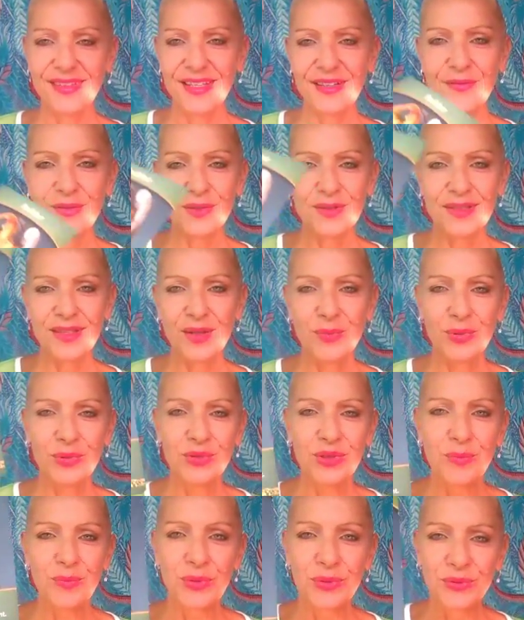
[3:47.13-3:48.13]
You've also
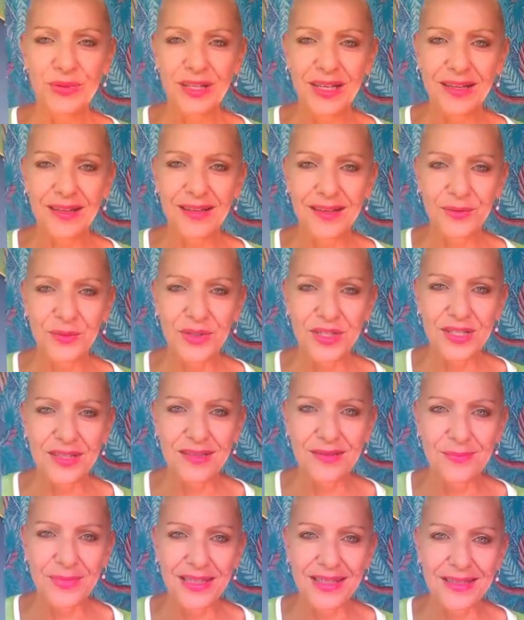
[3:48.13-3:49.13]
pulled the Builder card, which
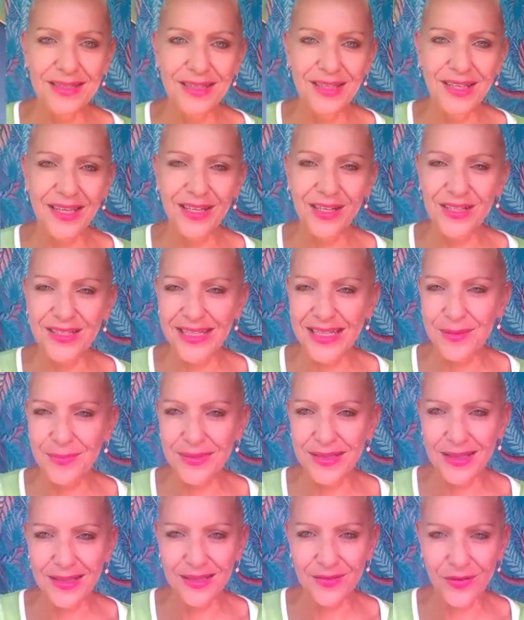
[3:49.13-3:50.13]
is, means that you get a deep
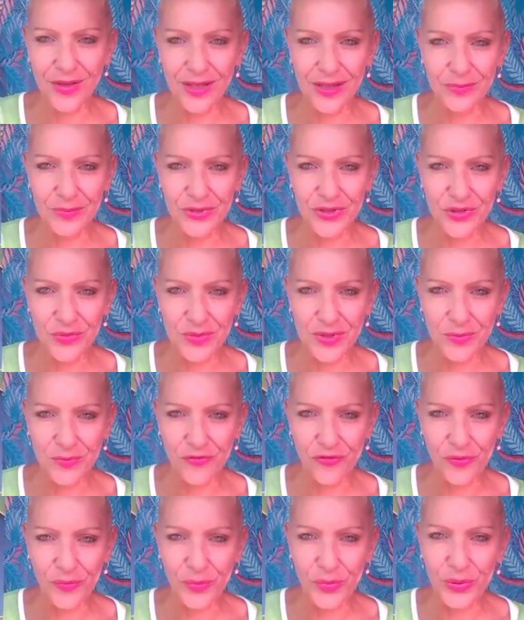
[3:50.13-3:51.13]
sense of accomplishment
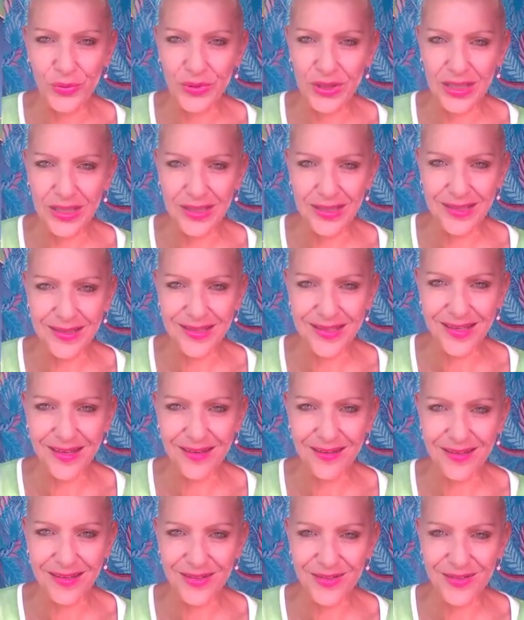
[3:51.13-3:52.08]
from building things, yeah?